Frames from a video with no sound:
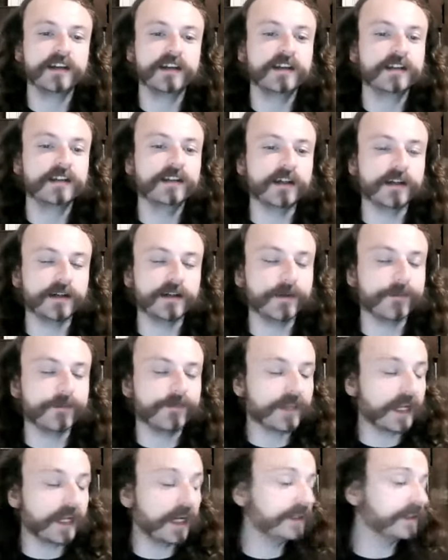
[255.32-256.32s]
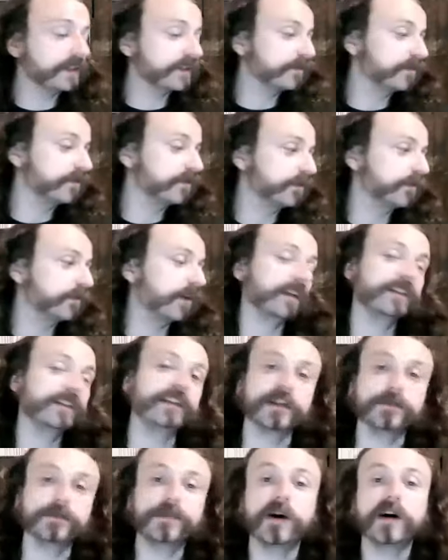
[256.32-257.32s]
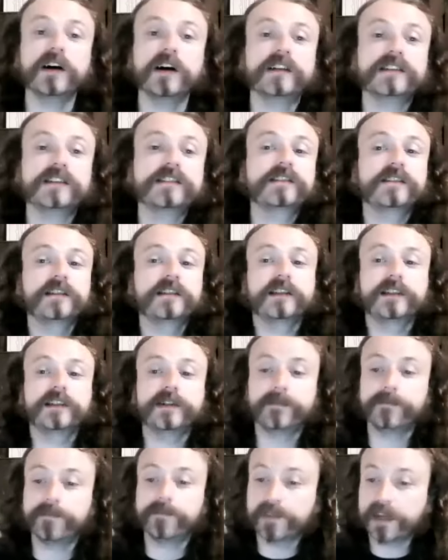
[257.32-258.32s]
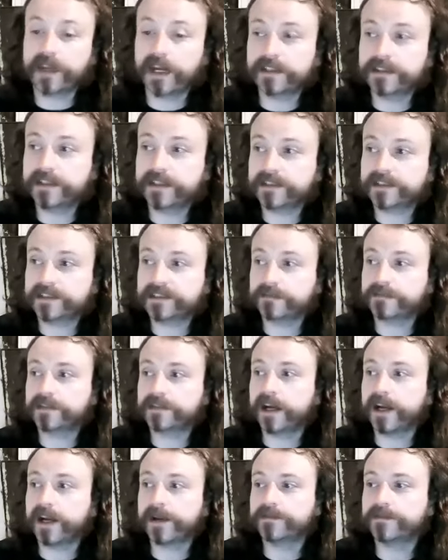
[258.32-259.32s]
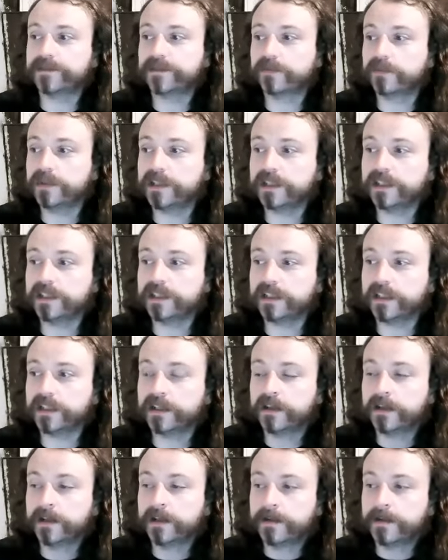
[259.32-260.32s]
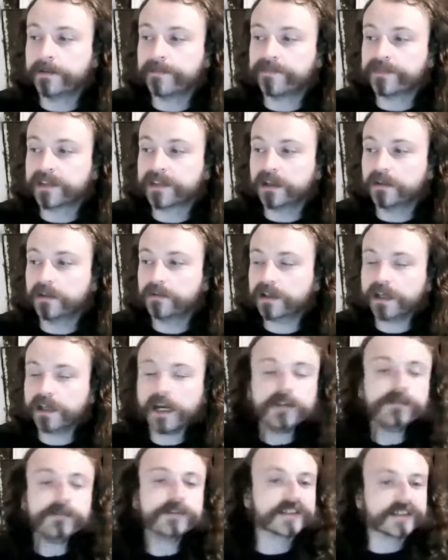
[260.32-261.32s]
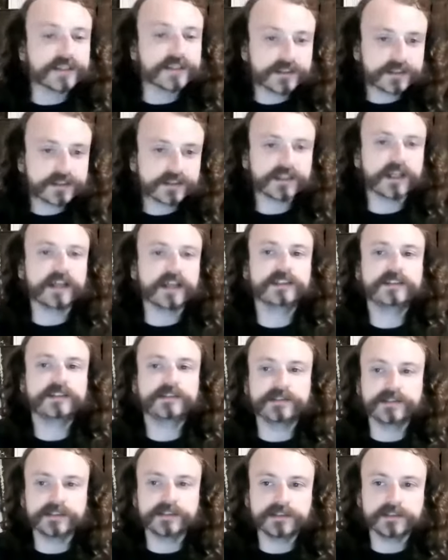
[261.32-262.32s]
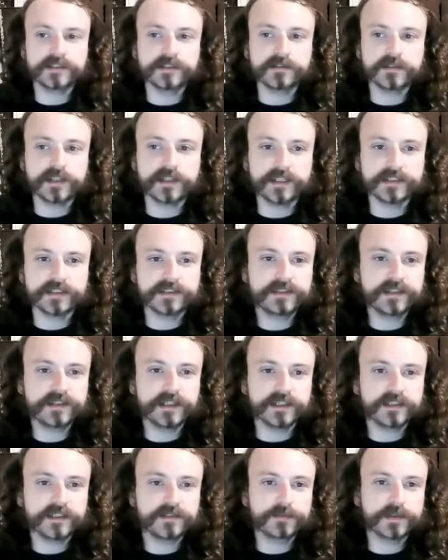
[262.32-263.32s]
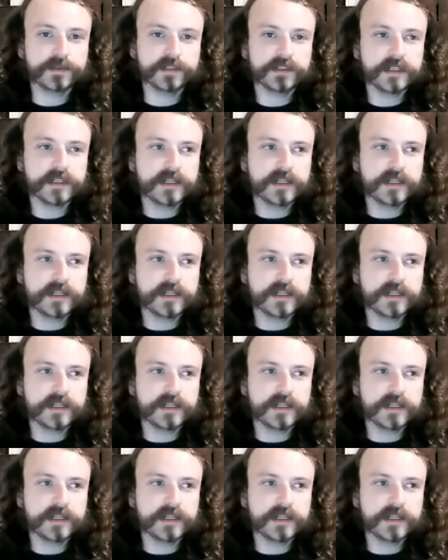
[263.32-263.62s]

I just do want to take a pause. I think sometimes we're kind of desensitized to this in the United States, but